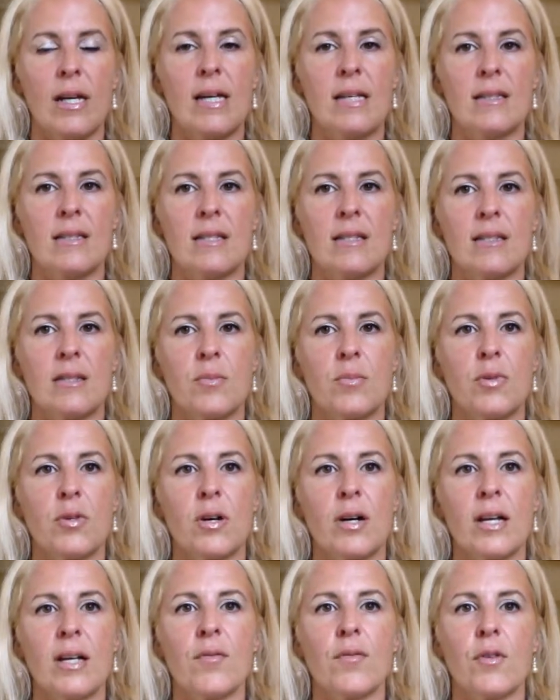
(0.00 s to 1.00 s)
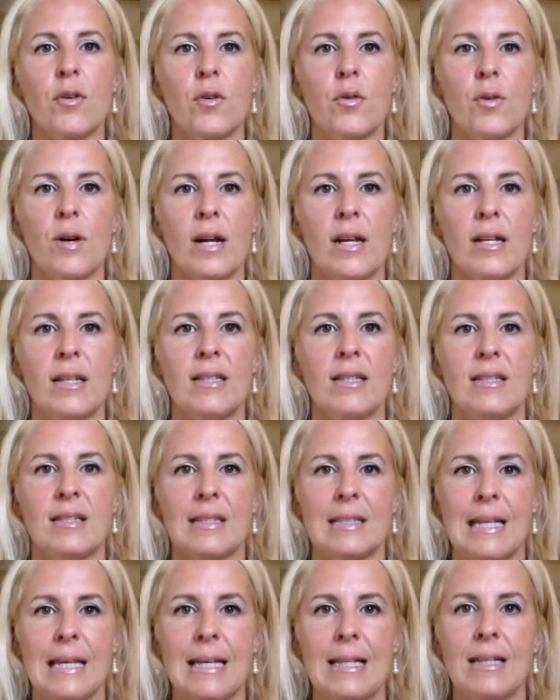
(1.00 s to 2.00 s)
since applying for credit is
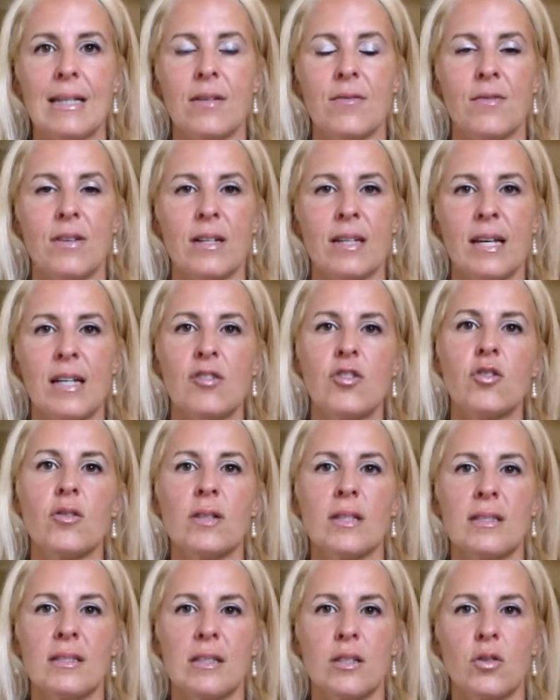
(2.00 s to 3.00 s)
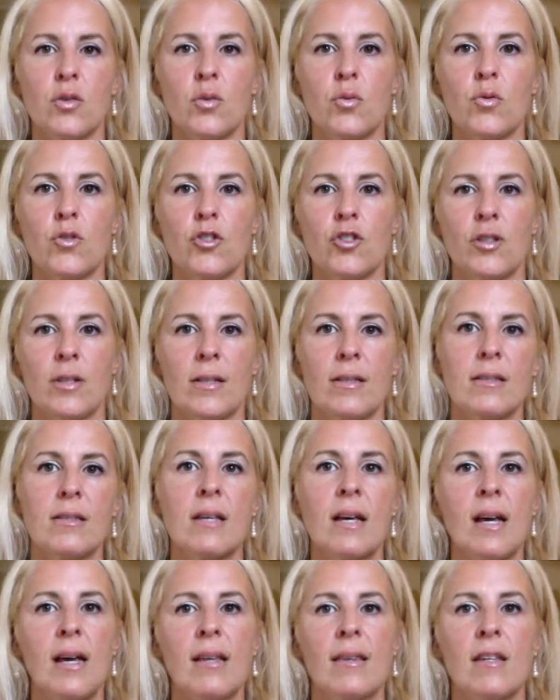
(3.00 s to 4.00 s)
telling financial institutions
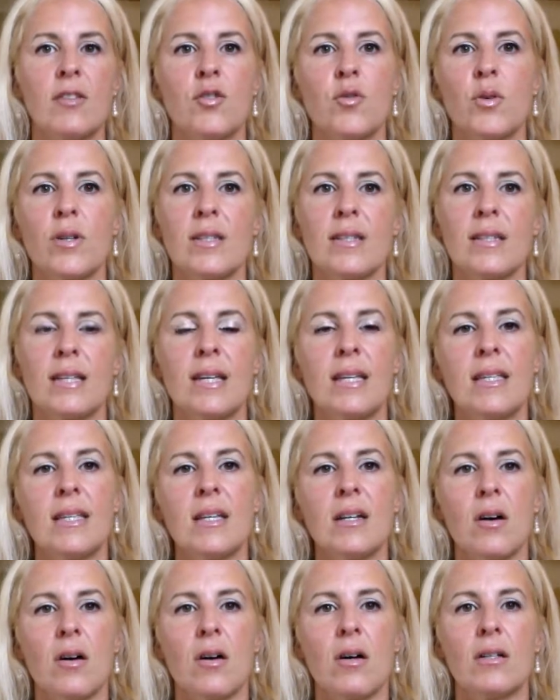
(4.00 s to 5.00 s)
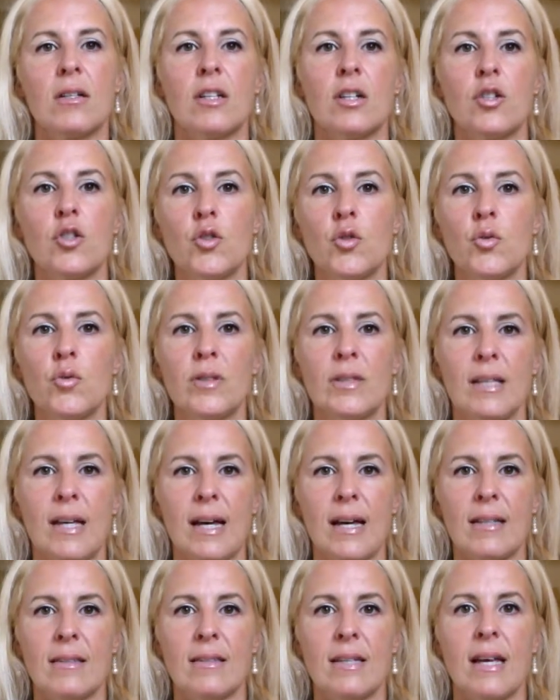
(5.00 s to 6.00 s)
that you are taking on new
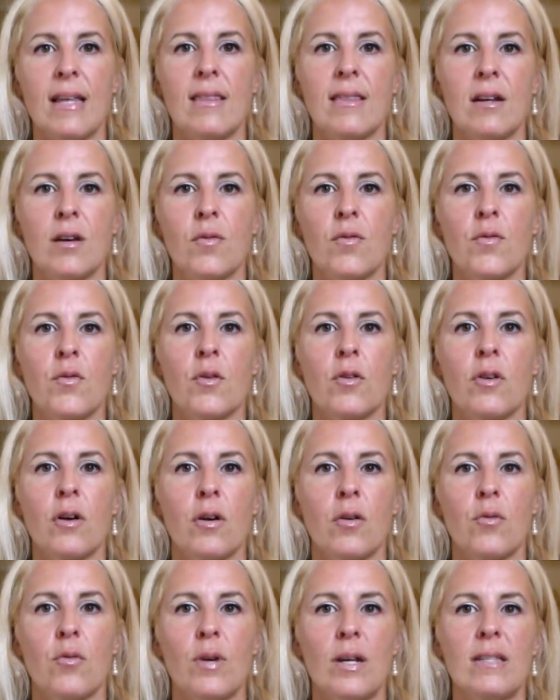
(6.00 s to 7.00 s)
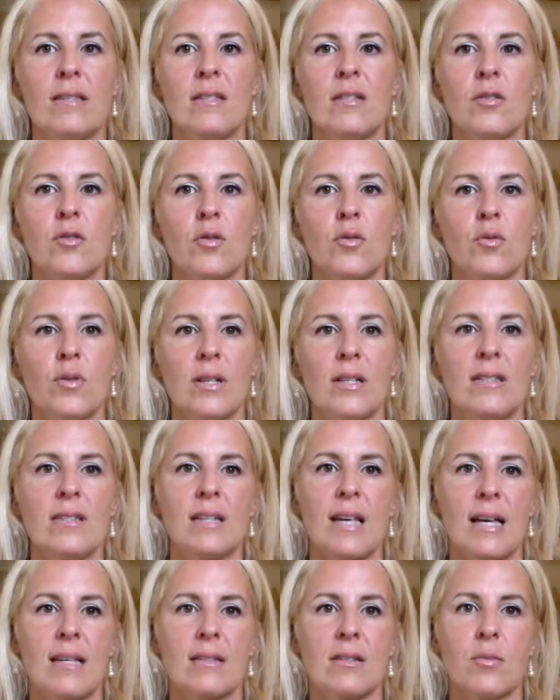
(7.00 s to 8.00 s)
debt and therefore are raising your risk
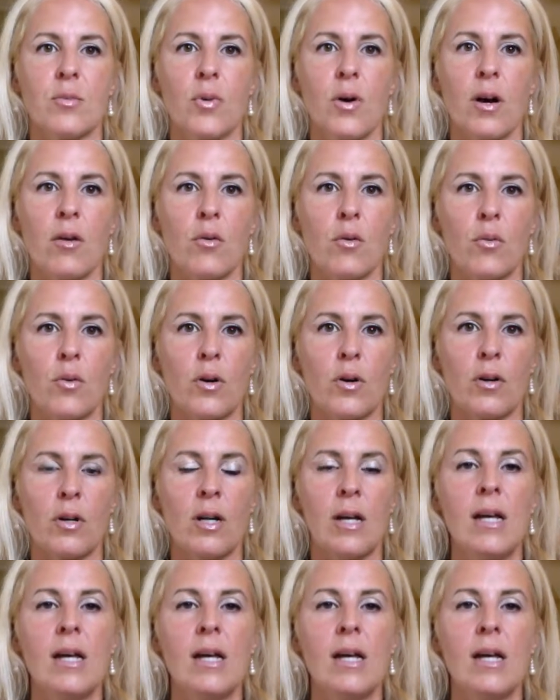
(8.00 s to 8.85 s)
as a borrower.